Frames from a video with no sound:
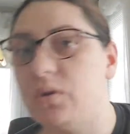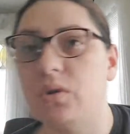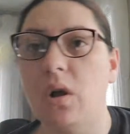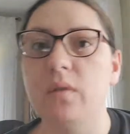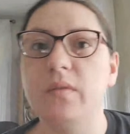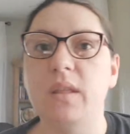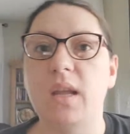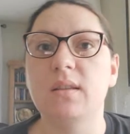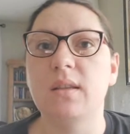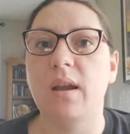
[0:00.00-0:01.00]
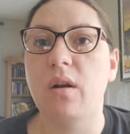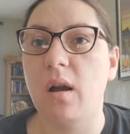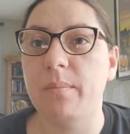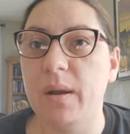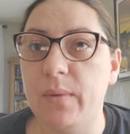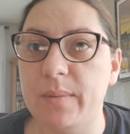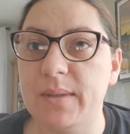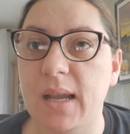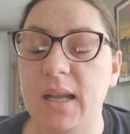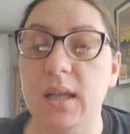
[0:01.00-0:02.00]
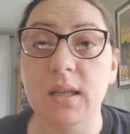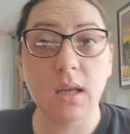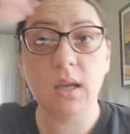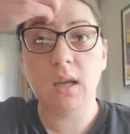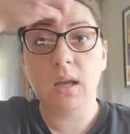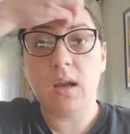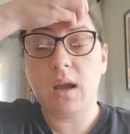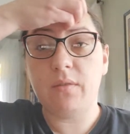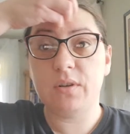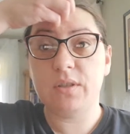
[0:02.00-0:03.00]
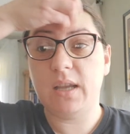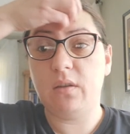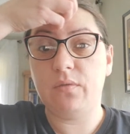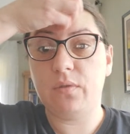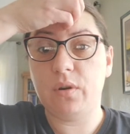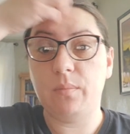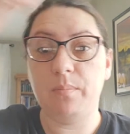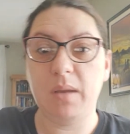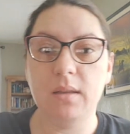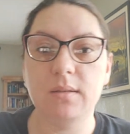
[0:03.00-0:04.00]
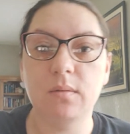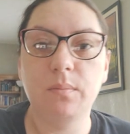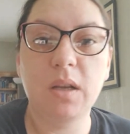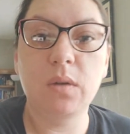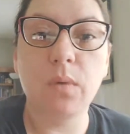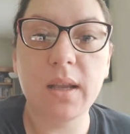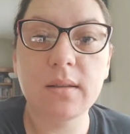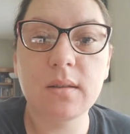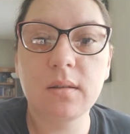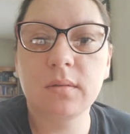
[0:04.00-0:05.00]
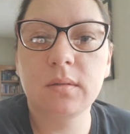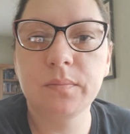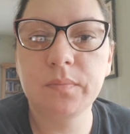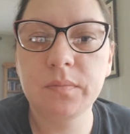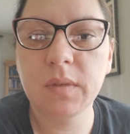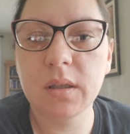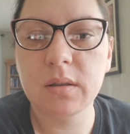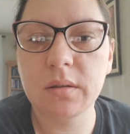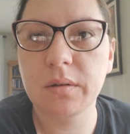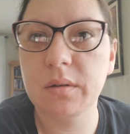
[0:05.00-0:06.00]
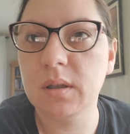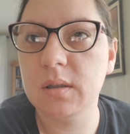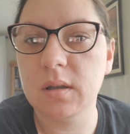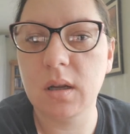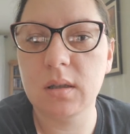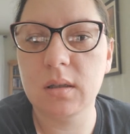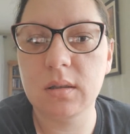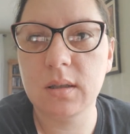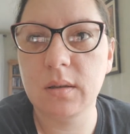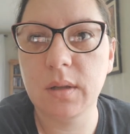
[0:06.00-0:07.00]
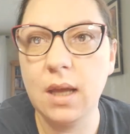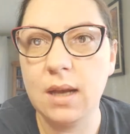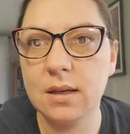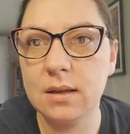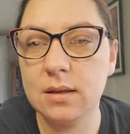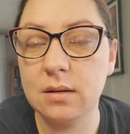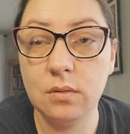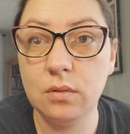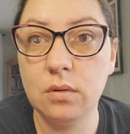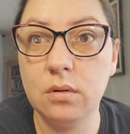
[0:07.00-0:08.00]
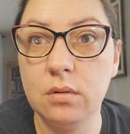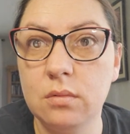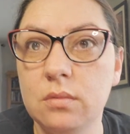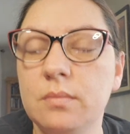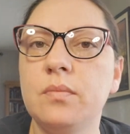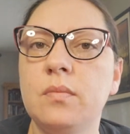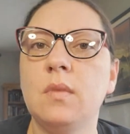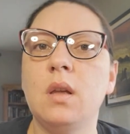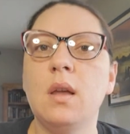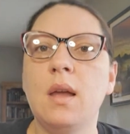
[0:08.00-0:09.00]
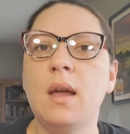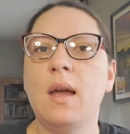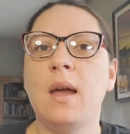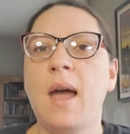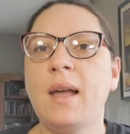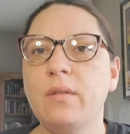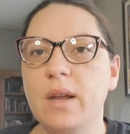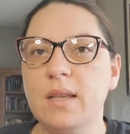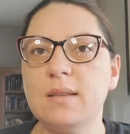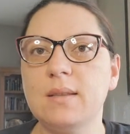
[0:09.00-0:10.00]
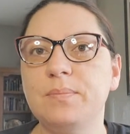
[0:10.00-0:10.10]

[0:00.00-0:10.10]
all of the things that are on my website uh, for sale for beads, bead-wise. Let's turn this on and see what that does. Ooh. Hi, Chloris.